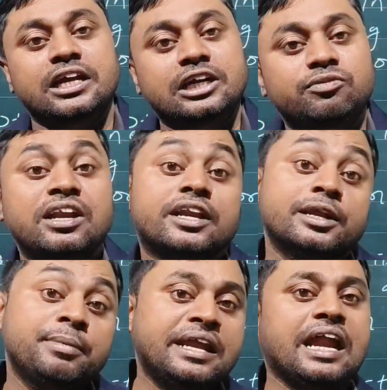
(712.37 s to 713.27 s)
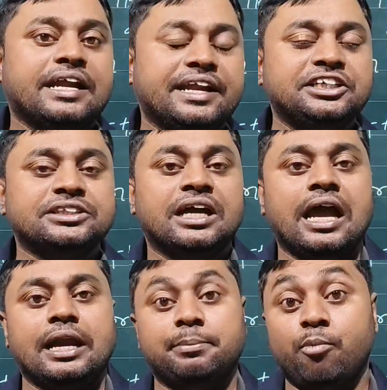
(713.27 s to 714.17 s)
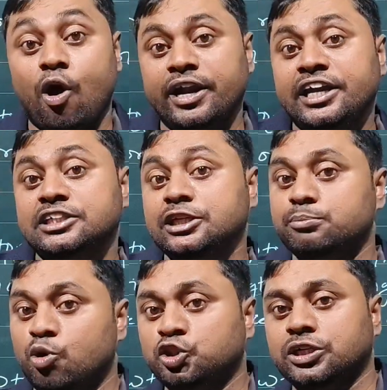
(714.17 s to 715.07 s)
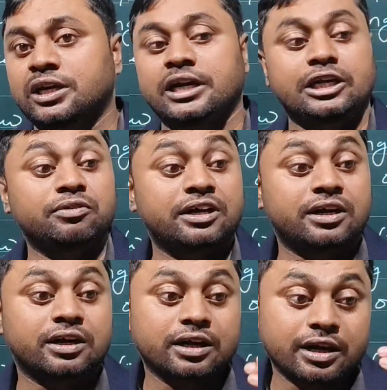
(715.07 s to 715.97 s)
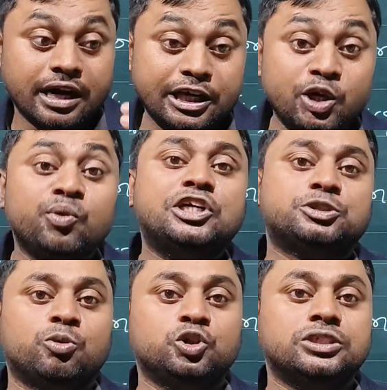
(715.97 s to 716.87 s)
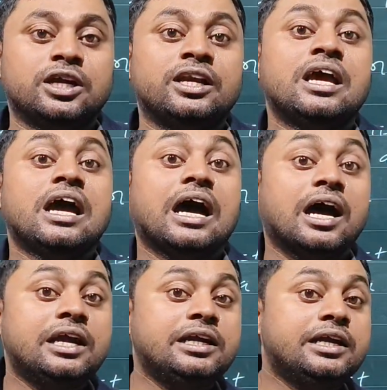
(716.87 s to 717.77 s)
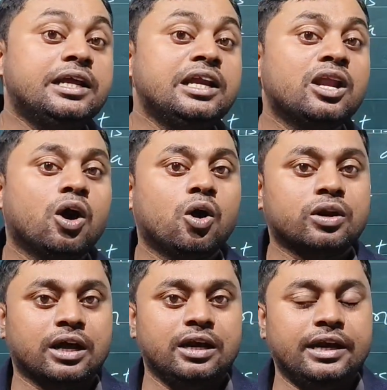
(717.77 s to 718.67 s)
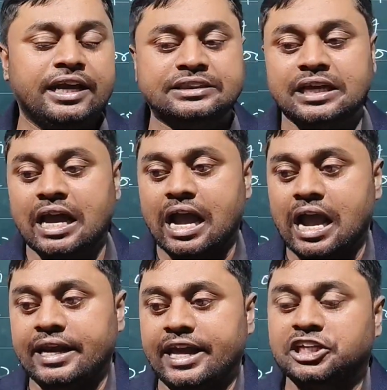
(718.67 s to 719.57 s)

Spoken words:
it will remain at rest, and a body is in motion, it will continue its motion until or unless an